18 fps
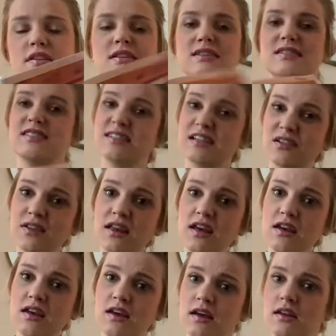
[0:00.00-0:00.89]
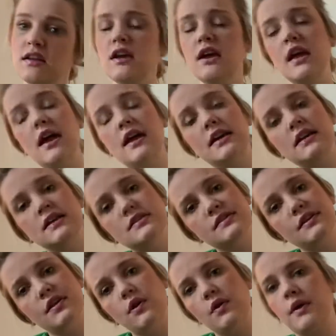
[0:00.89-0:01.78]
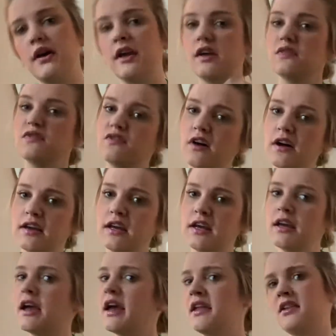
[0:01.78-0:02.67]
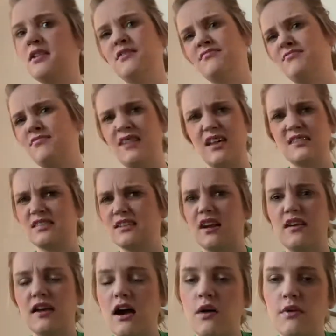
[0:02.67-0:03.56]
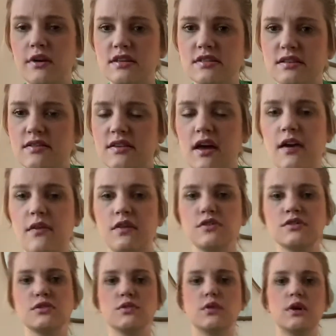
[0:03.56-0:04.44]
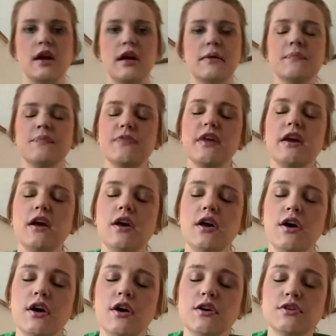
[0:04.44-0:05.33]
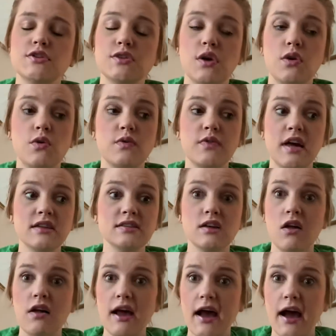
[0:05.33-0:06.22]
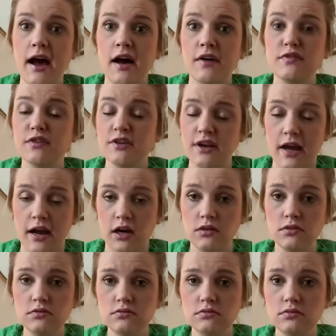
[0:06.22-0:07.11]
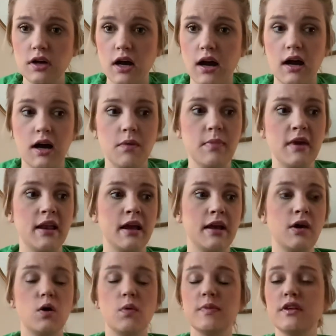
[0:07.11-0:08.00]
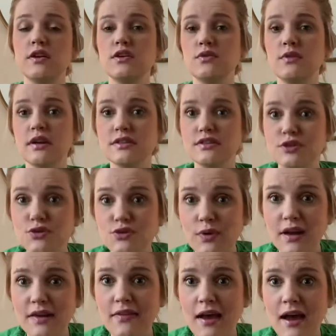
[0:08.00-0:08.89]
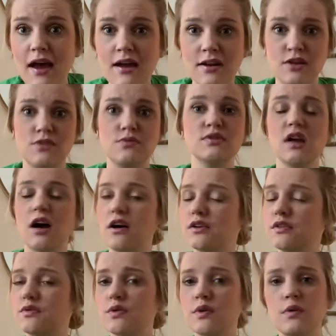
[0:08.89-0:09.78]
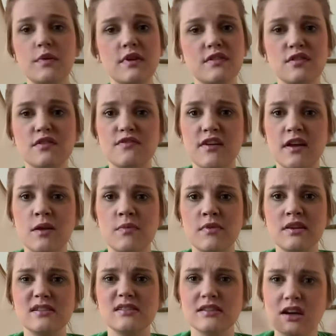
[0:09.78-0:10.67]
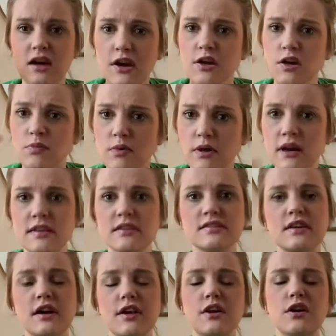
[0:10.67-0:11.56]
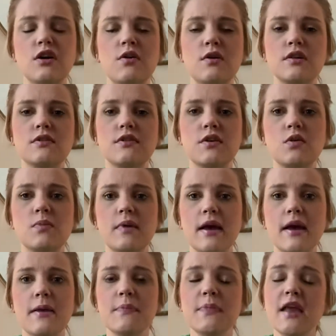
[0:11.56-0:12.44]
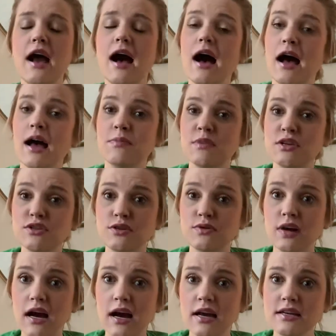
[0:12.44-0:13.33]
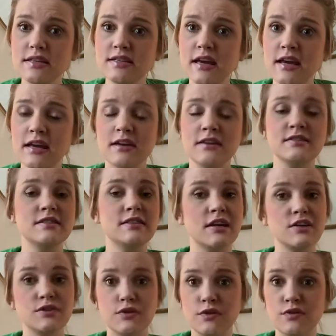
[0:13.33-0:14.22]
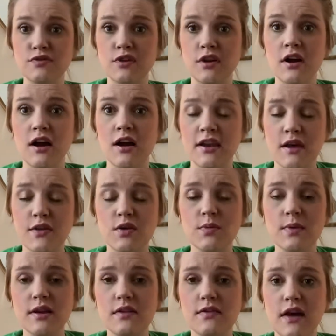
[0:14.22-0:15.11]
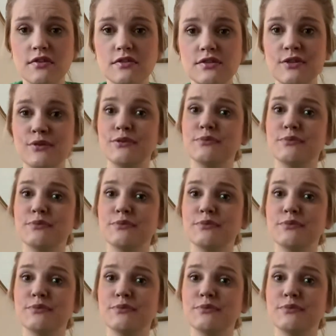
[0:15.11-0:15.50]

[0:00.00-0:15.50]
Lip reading: as silly and easygoing and funny, and that's not how it is in the other story. So that's all I have for now. And I hope that you guys enjoyed that and you talked through it with your families and got your brains kind of going a little bit. I miss you guys, and stay tuned for another read aloud soon.